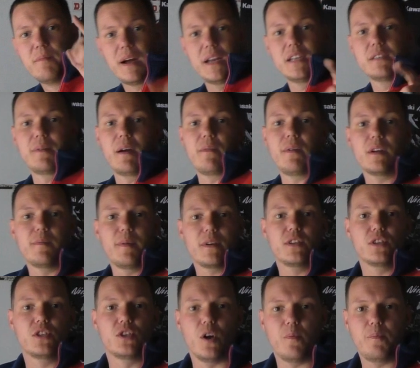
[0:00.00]
My name's Matt, welcome
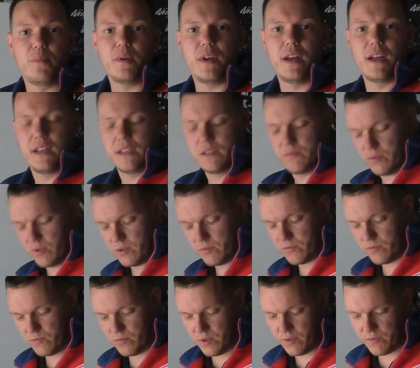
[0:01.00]
back to the shop, and
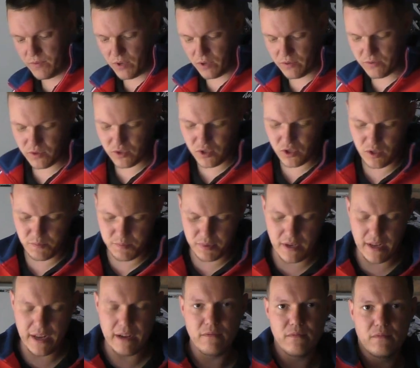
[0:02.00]
we've, we've gone
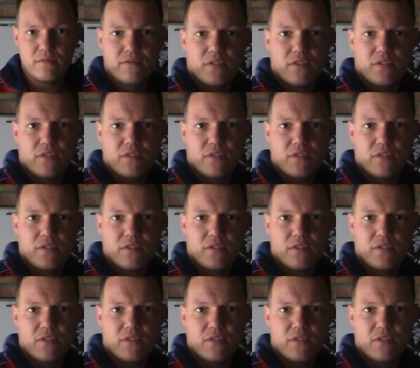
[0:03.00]
super out